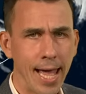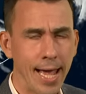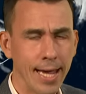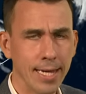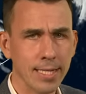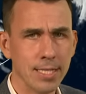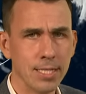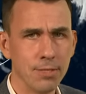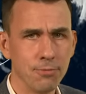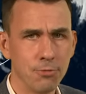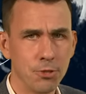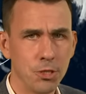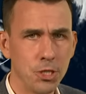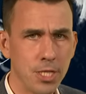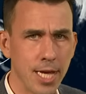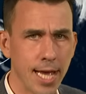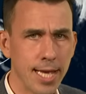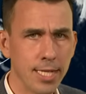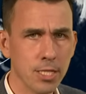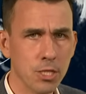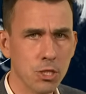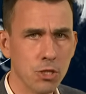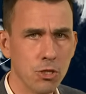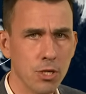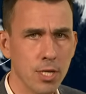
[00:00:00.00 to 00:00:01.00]
active
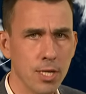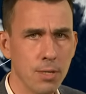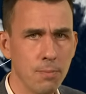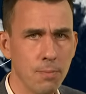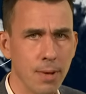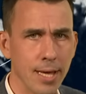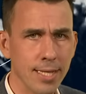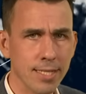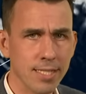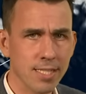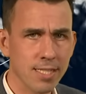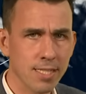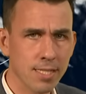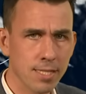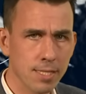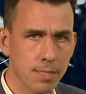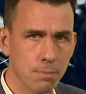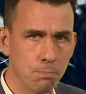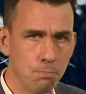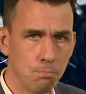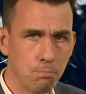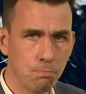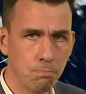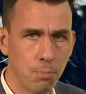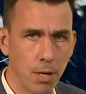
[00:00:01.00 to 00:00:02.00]
jet stream and
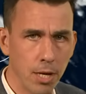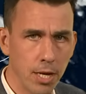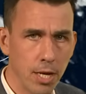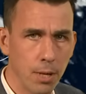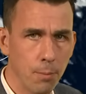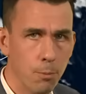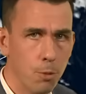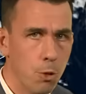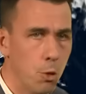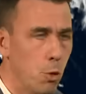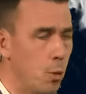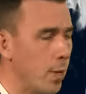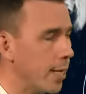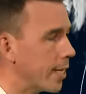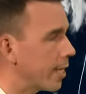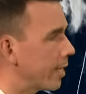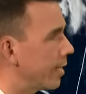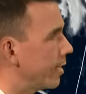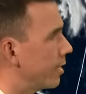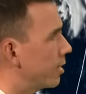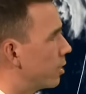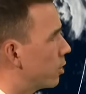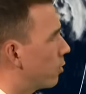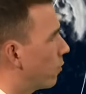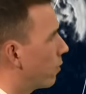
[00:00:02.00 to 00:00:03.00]
spun up
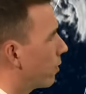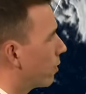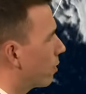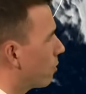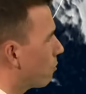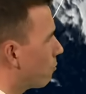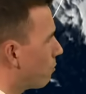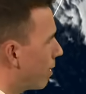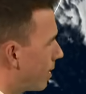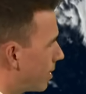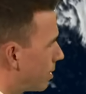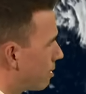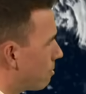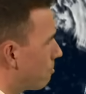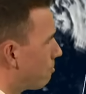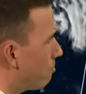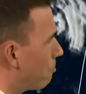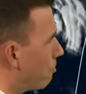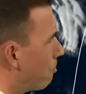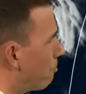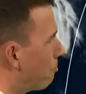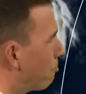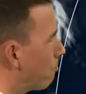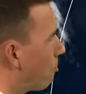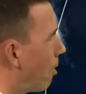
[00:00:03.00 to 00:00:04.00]
quickly during the rest of
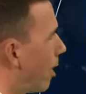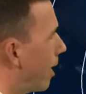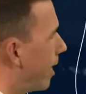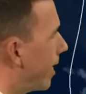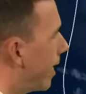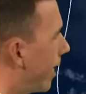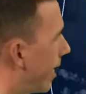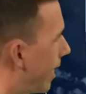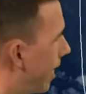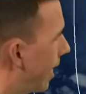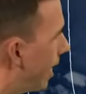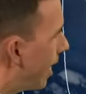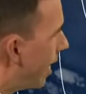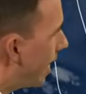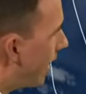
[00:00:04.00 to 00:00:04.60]
Friday